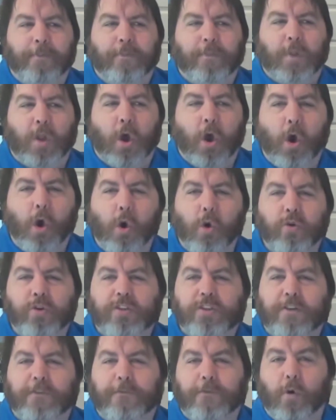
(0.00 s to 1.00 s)

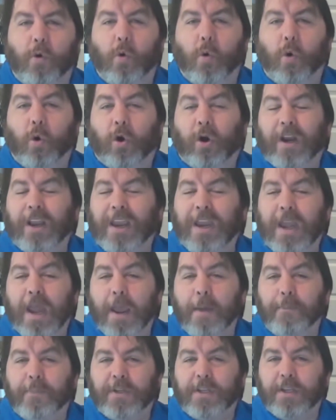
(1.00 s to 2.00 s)
host for an
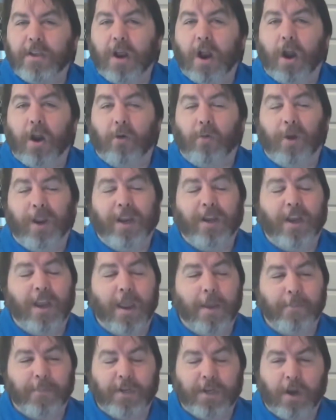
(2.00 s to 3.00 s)
MTR, right?
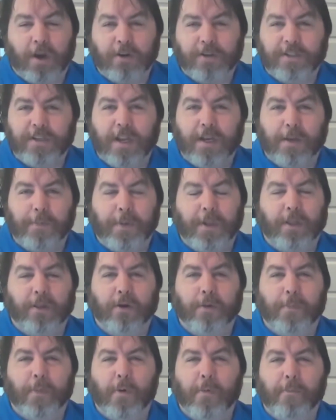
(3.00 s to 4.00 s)
MTRs tend to be a
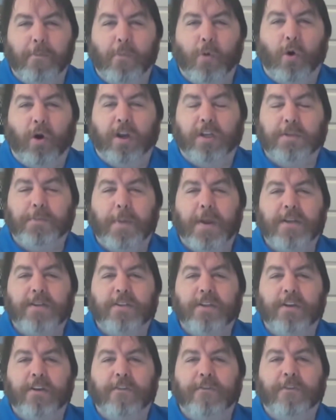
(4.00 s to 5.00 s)
little bit more
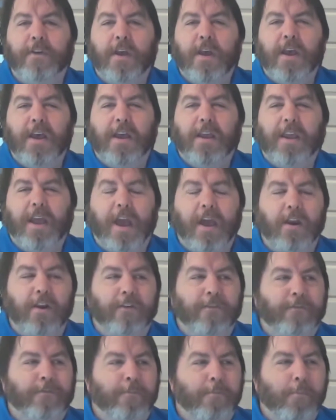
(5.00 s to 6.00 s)
expensive, kind
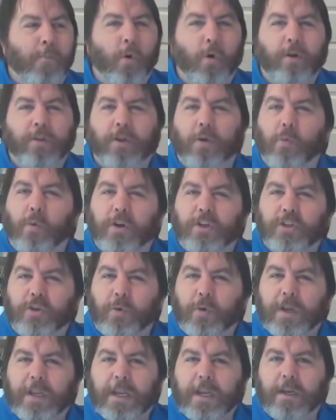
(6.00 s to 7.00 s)
of more than what you
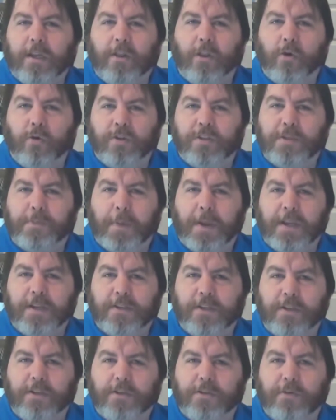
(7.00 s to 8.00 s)
need in those
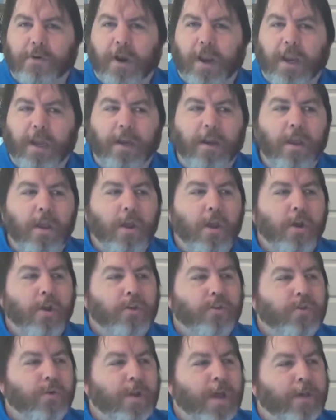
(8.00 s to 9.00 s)
spaces, right?
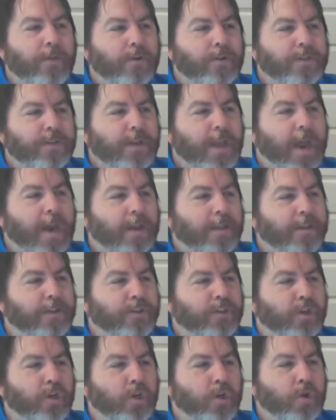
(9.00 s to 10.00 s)
So now there's kind of
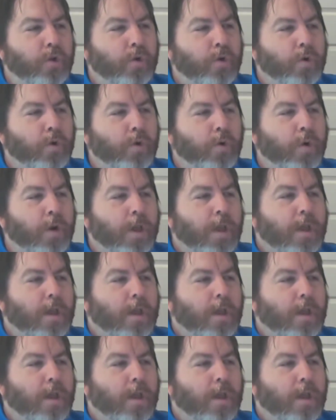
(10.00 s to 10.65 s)
this new